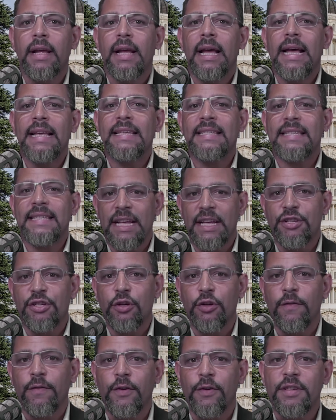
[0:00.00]
essential
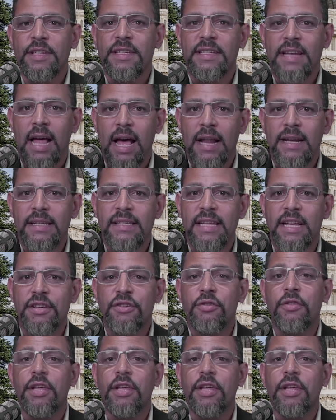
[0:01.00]
versus non-essential,